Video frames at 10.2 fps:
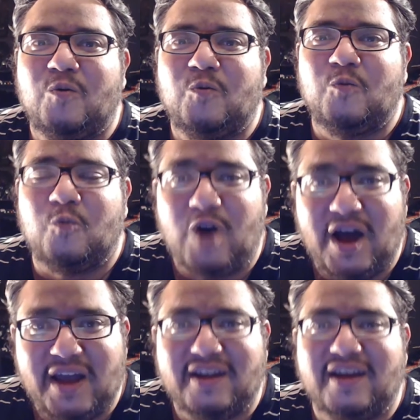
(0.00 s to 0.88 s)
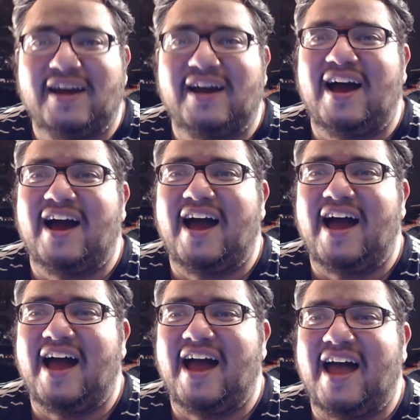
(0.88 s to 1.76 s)
What
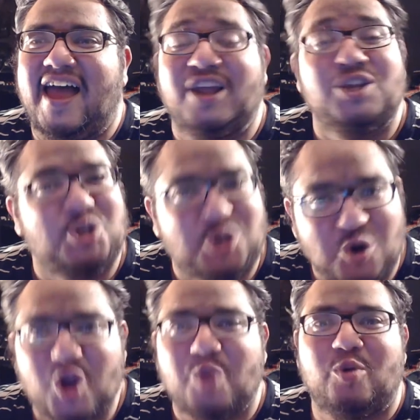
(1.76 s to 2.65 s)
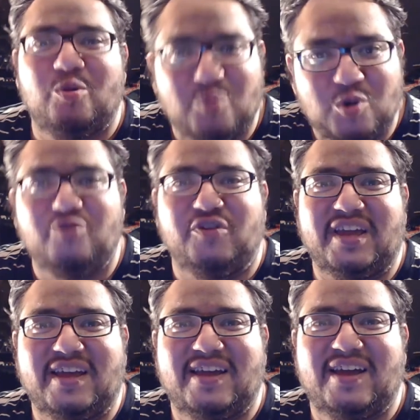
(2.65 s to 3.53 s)
an enjoyable
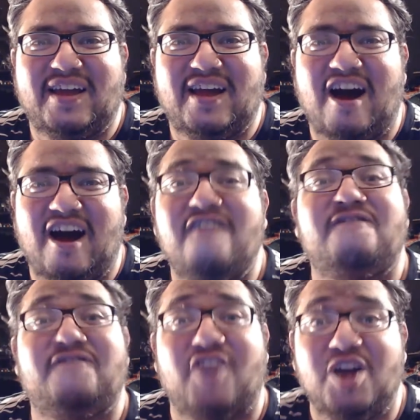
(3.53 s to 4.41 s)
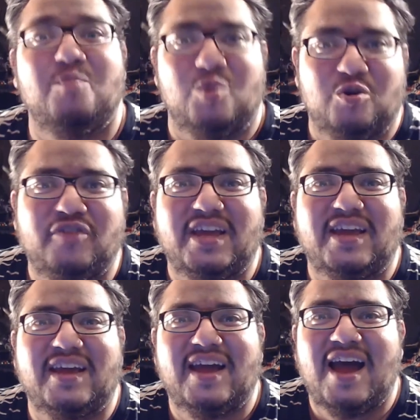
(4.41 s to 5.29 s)
movie, a fun movie.
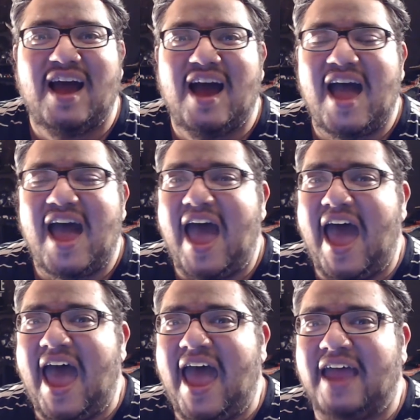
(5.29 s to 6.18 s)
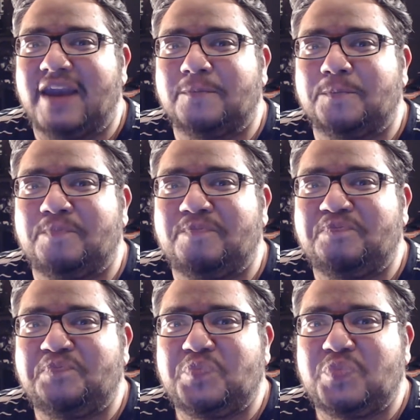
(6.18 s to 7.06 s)
And
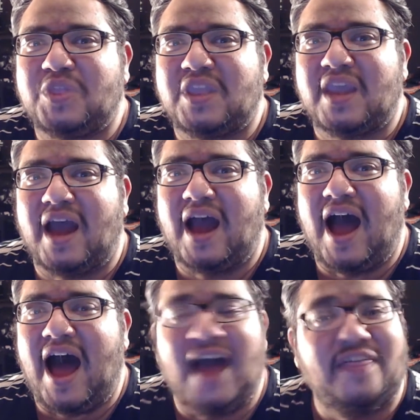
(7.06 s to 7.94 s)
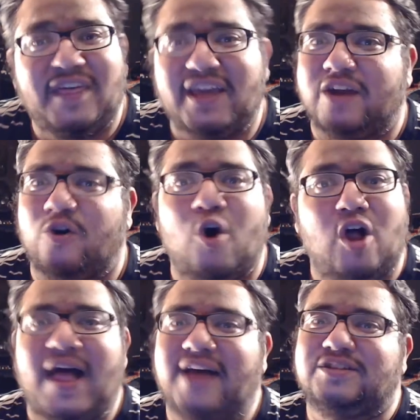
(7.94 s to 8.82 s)
I think it all
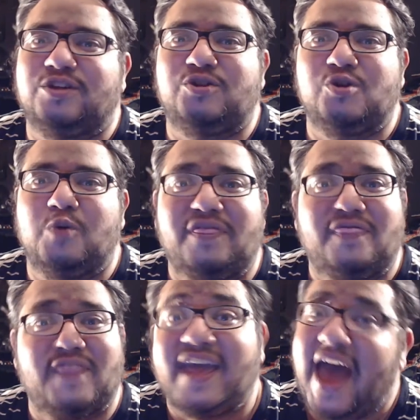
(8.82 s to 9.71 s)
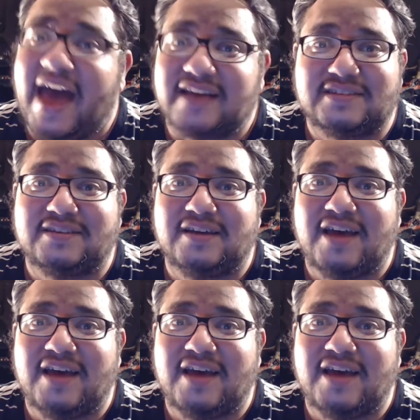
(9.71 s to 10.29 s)
has to do with the cast.